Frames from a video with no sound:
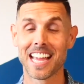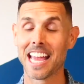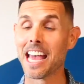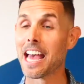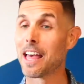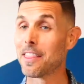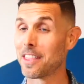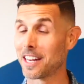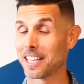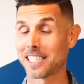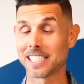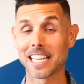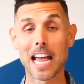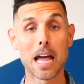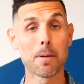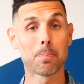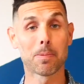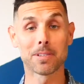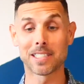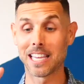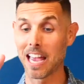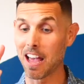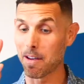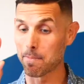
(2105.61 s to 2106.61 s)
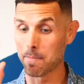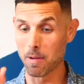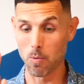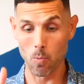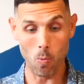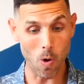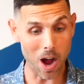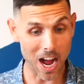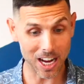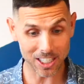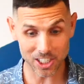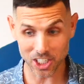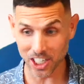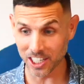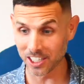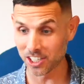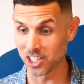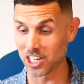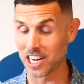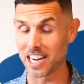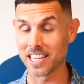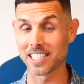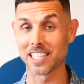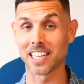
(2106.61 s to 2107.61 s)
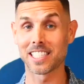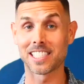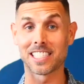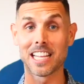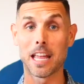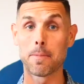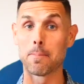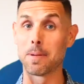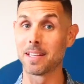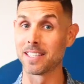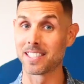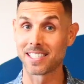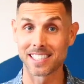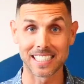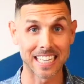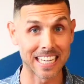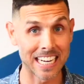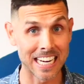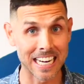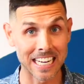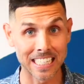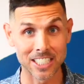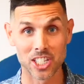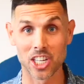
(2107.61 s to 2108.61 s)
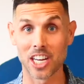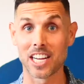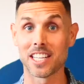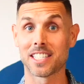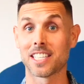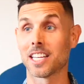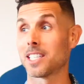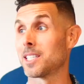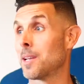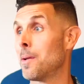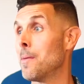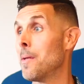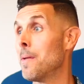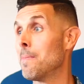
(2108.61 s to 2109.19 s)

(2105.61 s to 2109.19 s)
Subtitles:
And the disciples have been watching Jesus. They've been seeing Jesus.